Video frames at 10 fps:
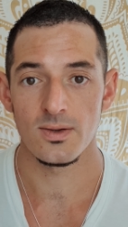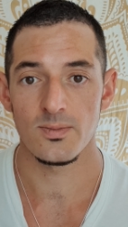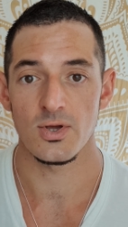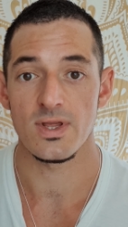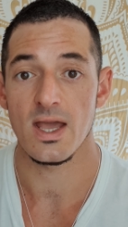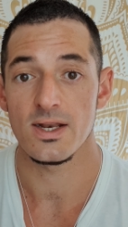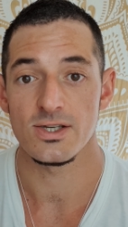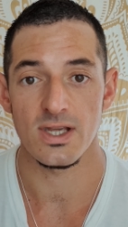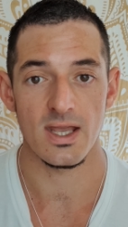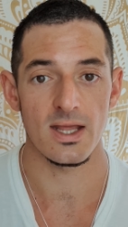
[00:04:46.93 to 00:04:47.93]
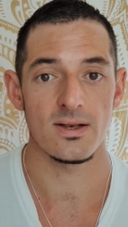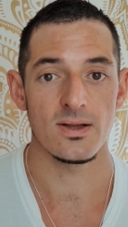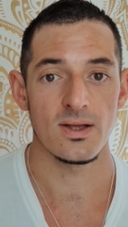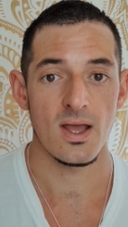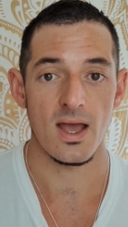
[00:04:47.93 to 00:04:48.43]
Put the energy in,
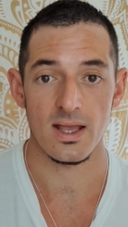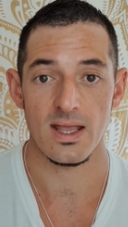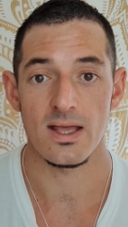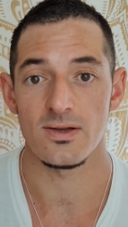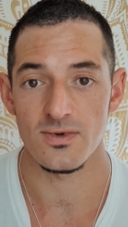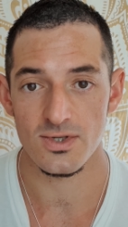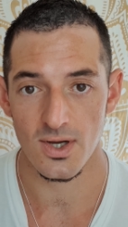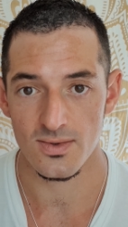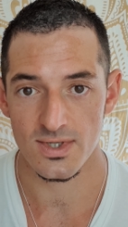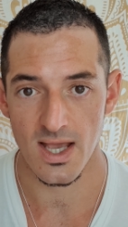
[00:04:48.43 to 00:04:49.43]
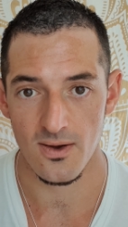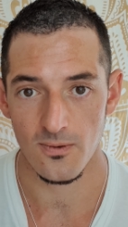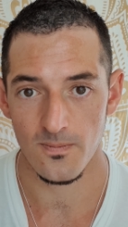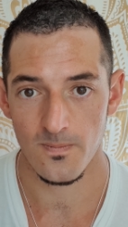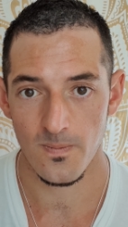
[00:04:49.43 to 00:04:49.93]
and get the results out.
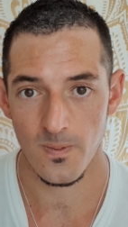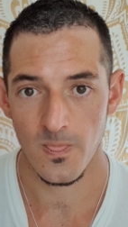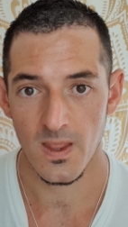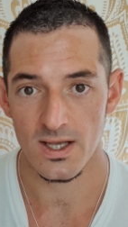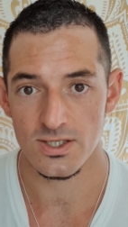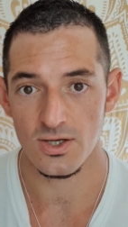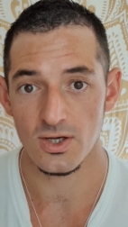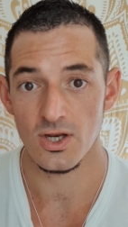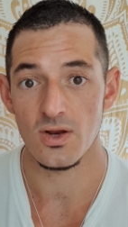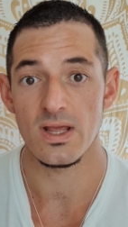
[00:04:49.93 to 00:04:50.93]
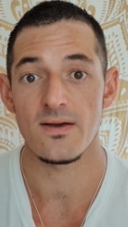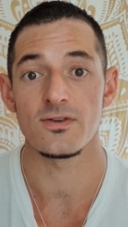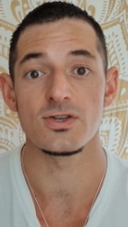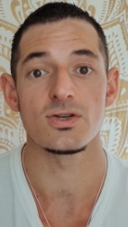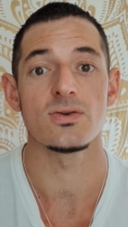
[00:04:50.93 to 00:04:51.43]
As you can only ever
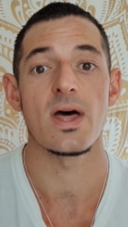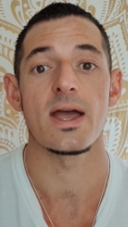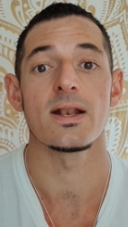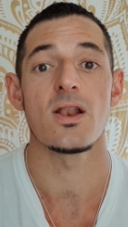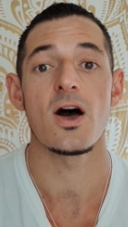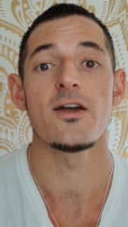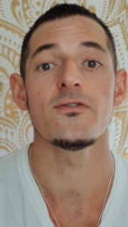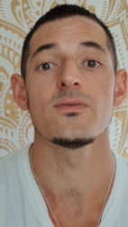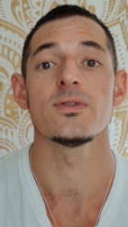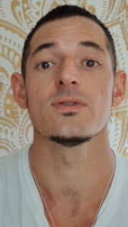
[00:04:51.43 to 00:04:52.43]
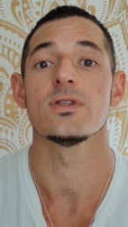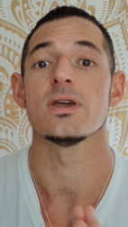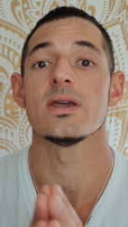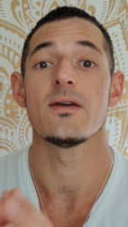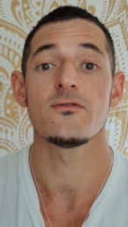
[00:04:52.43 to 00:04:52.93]
do that in life with
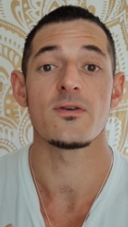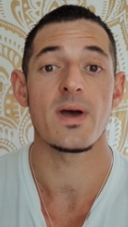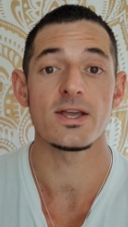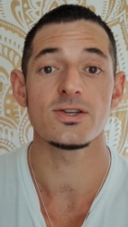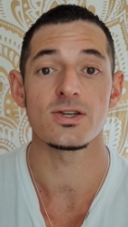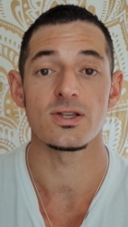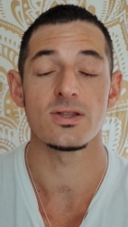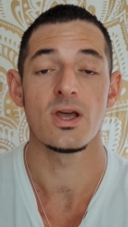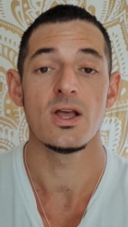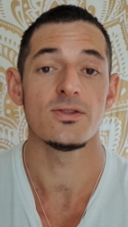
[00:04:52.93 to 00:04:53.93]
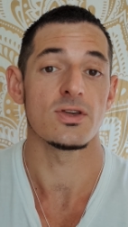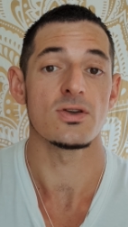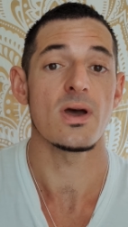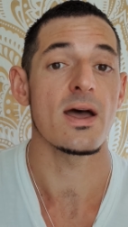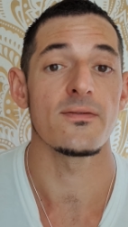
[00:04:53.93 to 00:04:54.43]
the information that
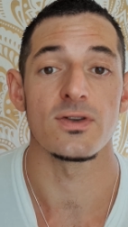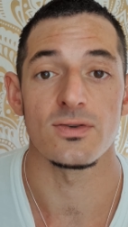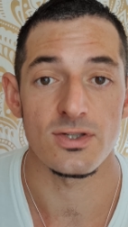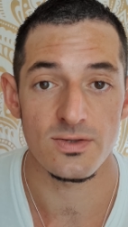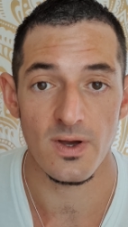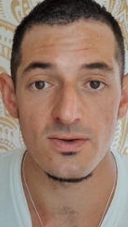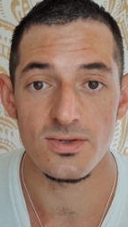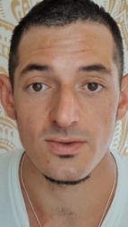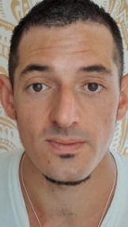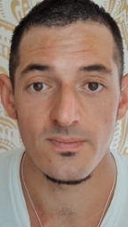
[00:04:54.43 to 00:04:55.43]
you have at your disposal.